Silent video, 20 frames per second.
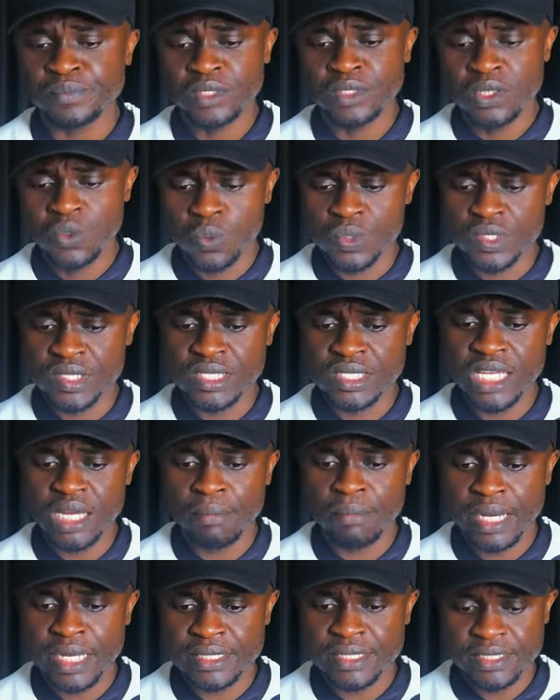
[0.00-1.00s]
we see them
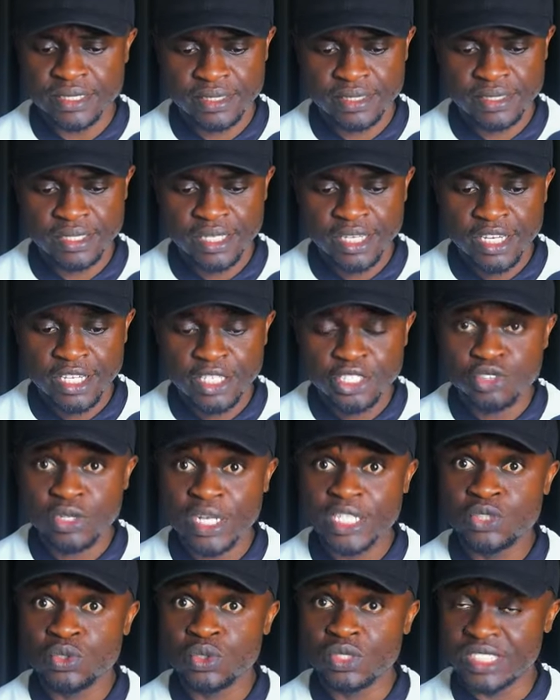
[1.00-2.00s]
as trying
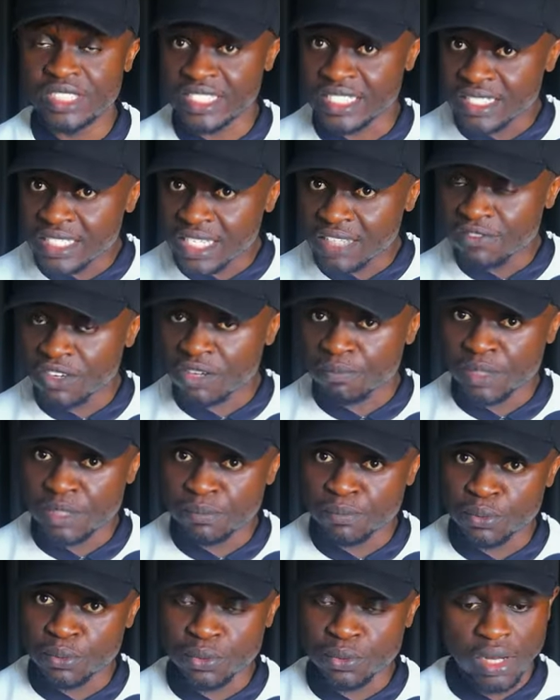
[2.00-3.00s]
to dictate for
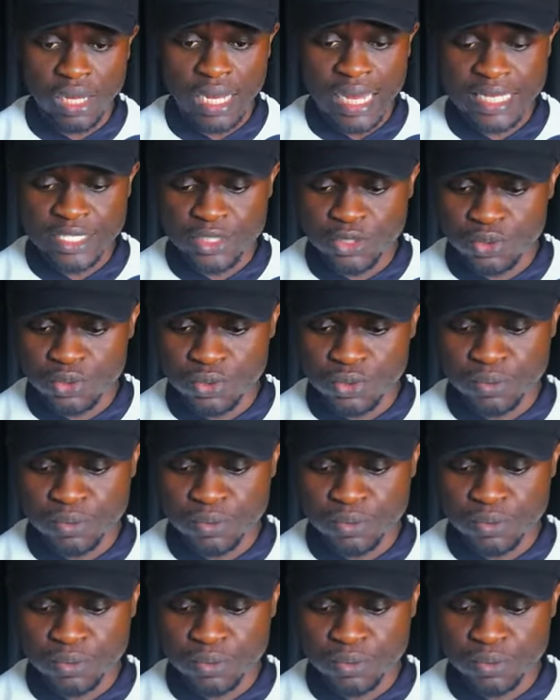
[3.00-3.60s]
people as to